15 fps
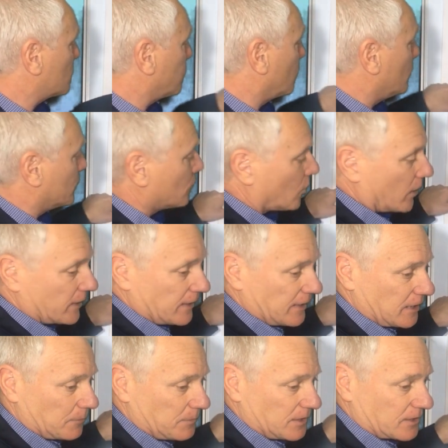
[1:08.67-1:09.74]
this word right
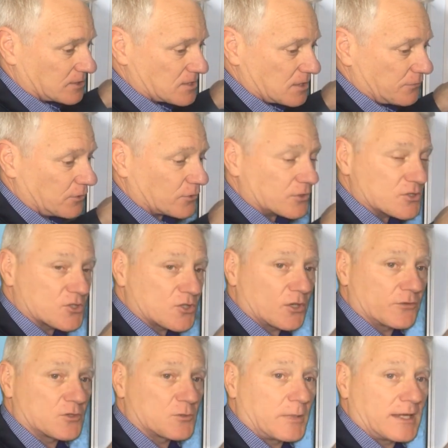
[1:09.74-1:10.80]
here, because if you're a
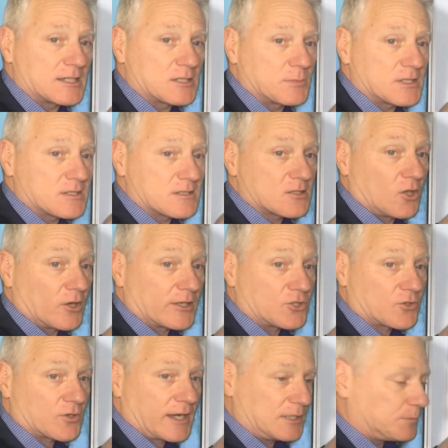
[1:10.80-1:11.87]
service-based business like a
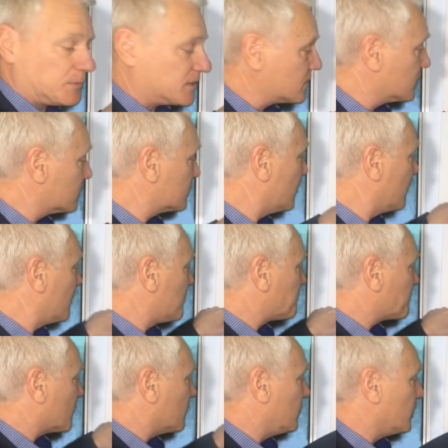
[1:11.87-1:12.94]
trade business,
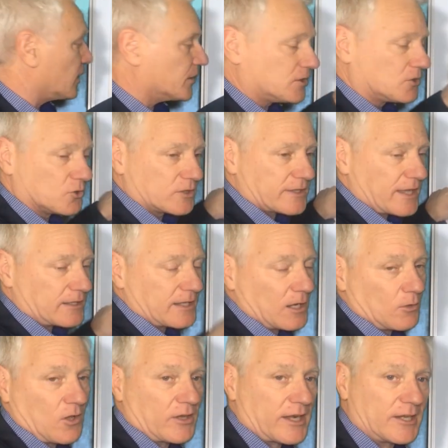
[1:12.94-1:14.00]
you'd look at that and
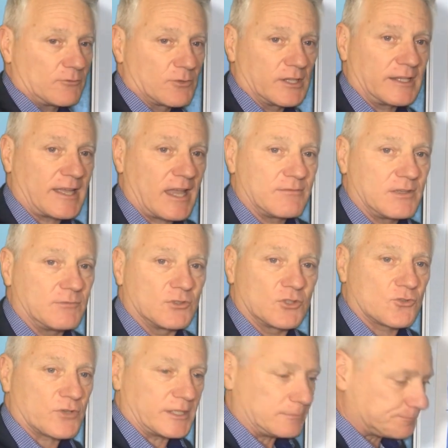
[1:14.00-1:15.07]
go, well, I don't really have
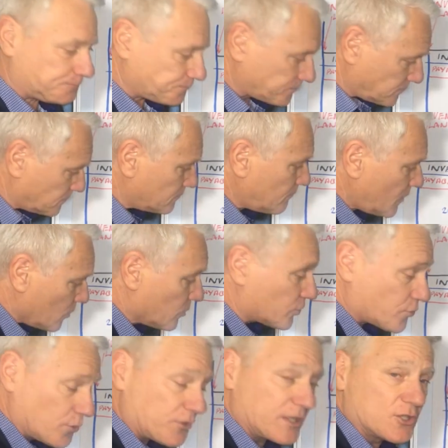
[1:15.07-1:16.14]
inventory. The
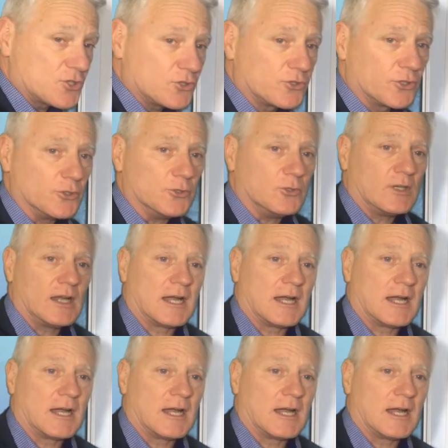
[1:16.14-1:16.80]
truth is you do.